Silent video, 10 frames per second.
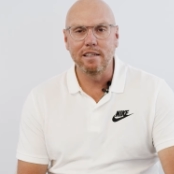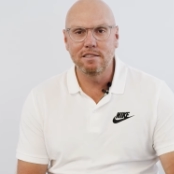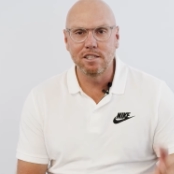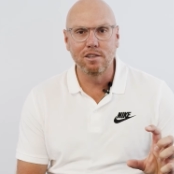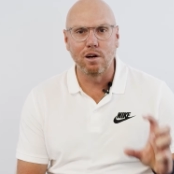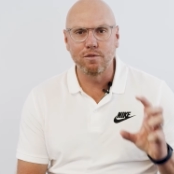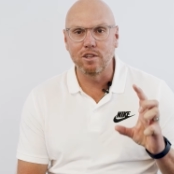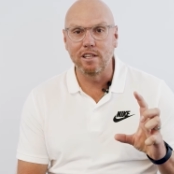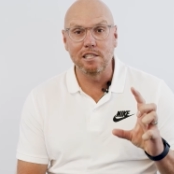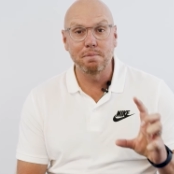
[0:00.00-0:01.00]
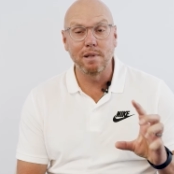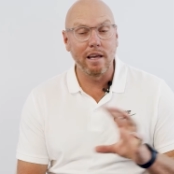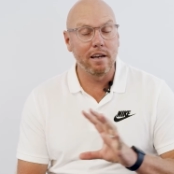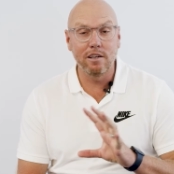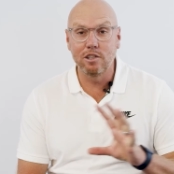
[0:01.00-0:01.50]
a tin of condensed milk,
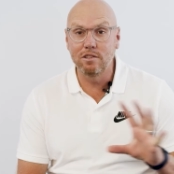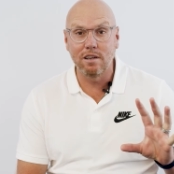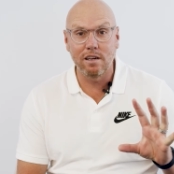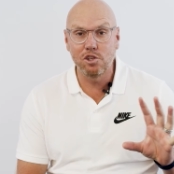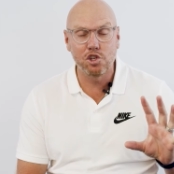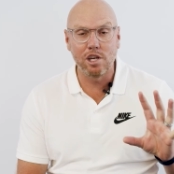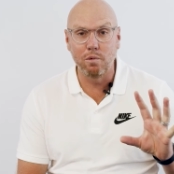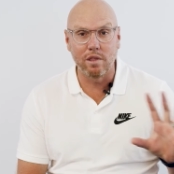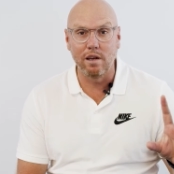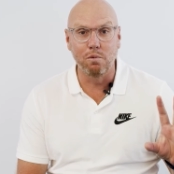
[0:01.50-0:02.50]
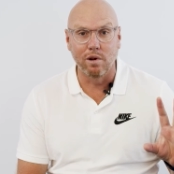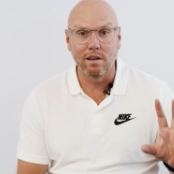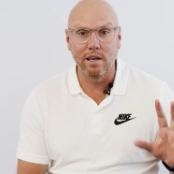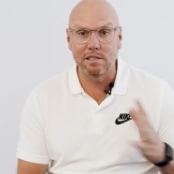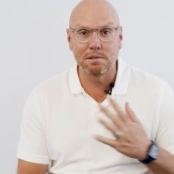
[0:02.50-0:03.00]
and I don't I don't share with anyone.
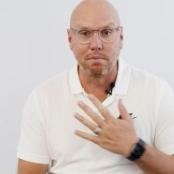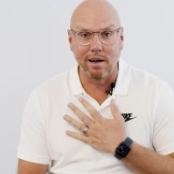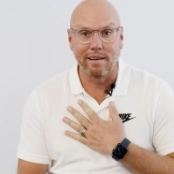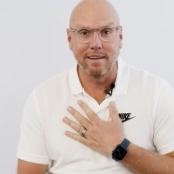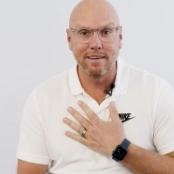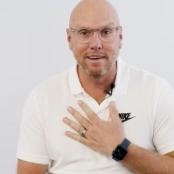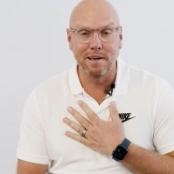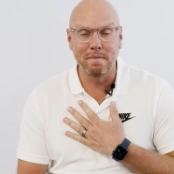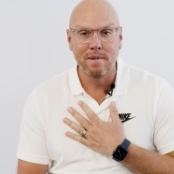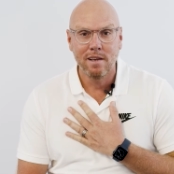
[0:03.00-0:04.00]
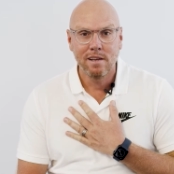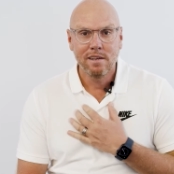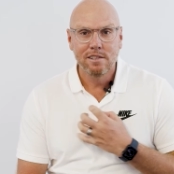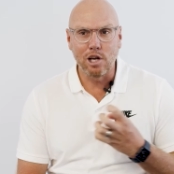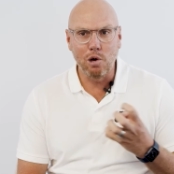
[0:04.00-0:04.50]
It's mine. Um,
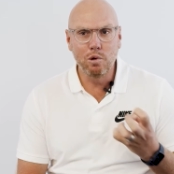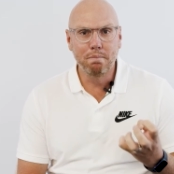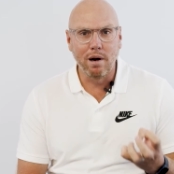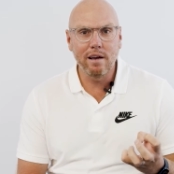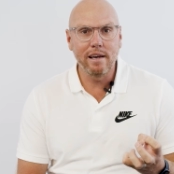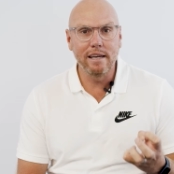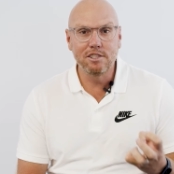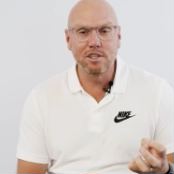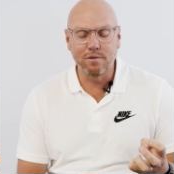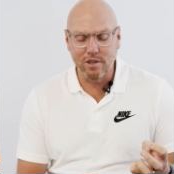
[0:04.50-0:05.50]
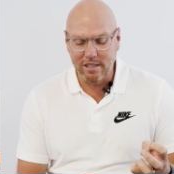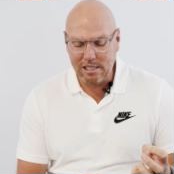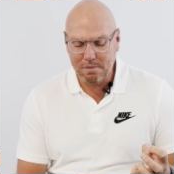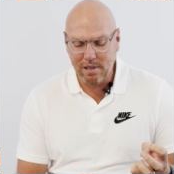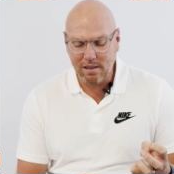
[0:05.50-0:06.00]
so I would buy a tin of
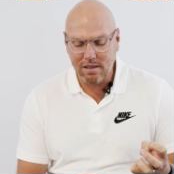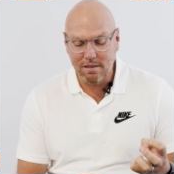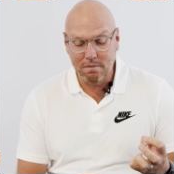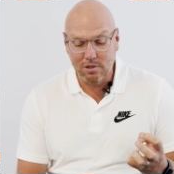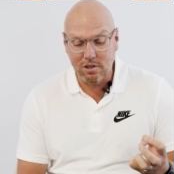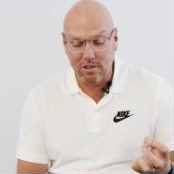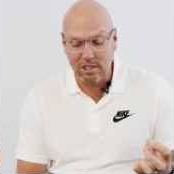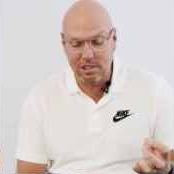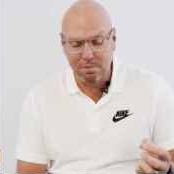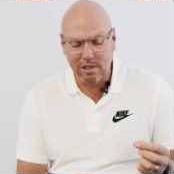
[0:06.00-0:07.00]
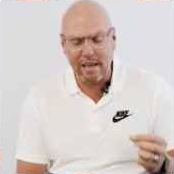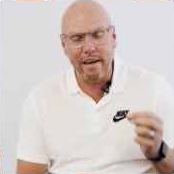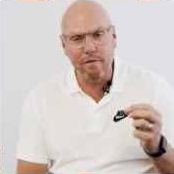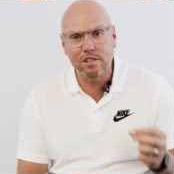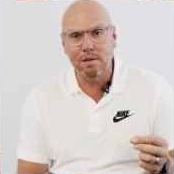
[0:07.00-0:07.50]
condensed milk, condensed milk,
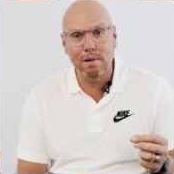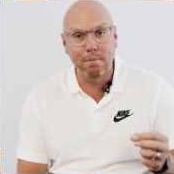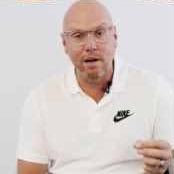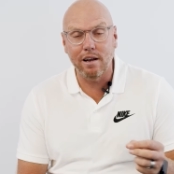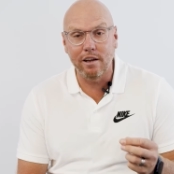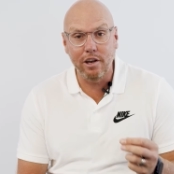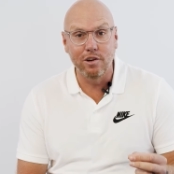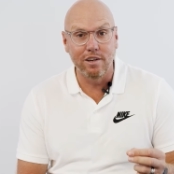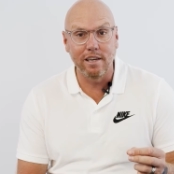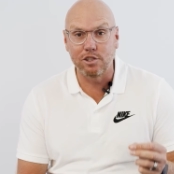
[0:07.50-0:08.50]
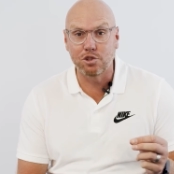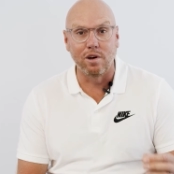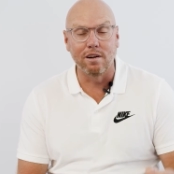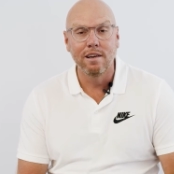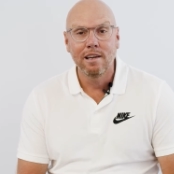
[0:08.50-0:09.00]
and every time I buy it, I know it's
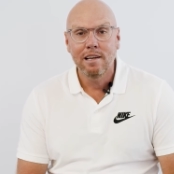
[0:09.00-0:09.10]
wrong,